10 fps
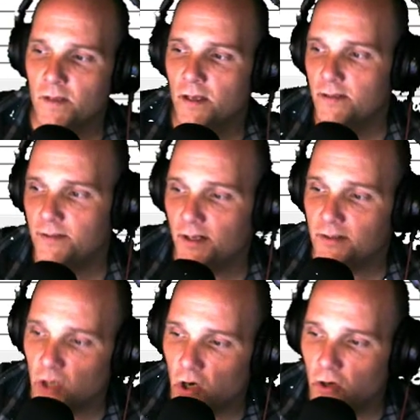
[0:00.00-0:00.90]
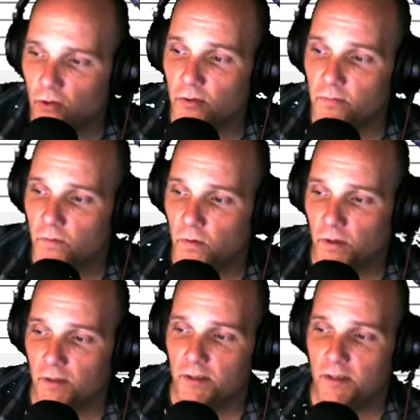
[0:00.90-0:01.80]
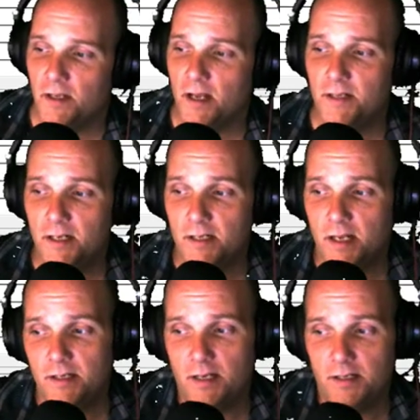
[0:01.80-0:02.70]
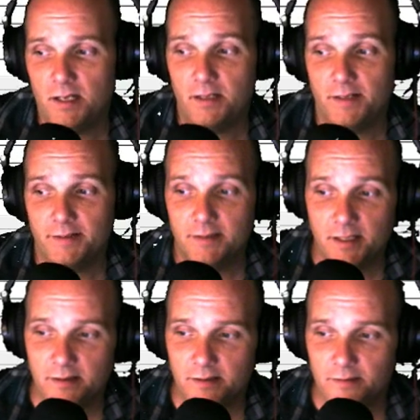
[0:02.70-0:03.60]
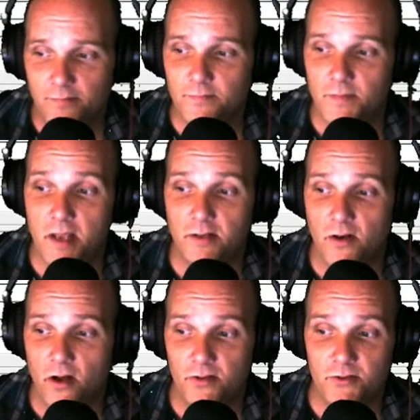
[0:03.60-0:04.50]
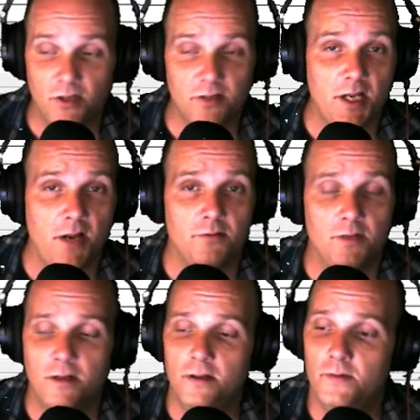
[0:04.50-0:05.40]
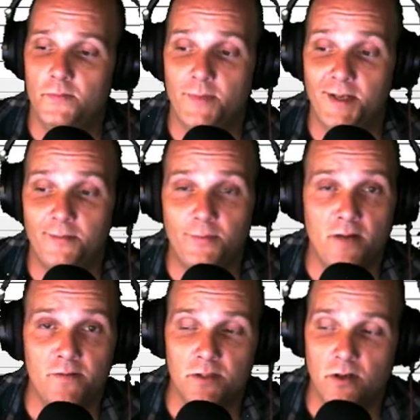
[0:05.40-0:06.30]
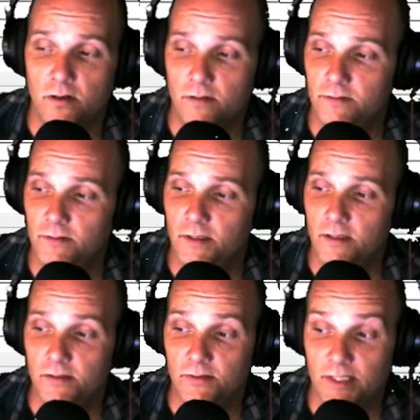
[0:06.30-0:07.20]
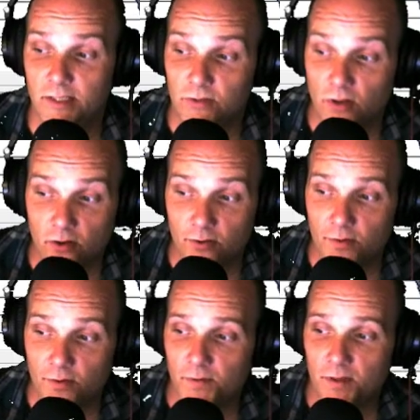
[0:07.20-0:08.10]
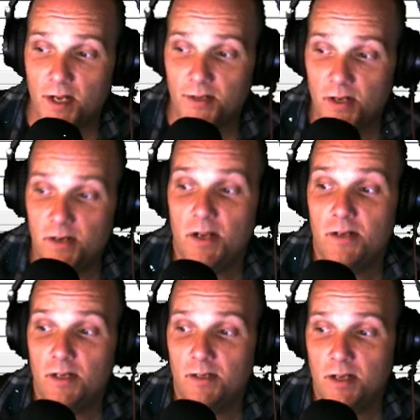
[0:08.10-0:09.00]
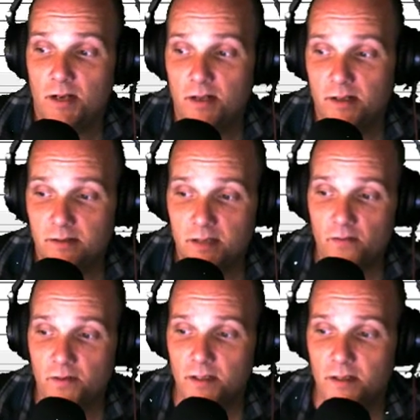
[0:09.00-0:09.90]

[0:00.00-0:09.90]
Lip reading: Set a talk group for 9999996 and call it shut down. Make it a private call. Set a talk group for 9999997.